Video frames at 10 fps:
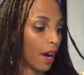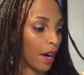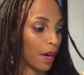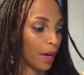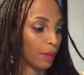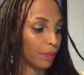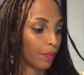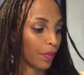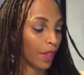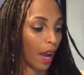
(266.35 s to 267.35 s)

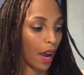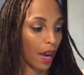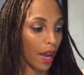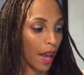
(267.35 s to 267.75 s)
I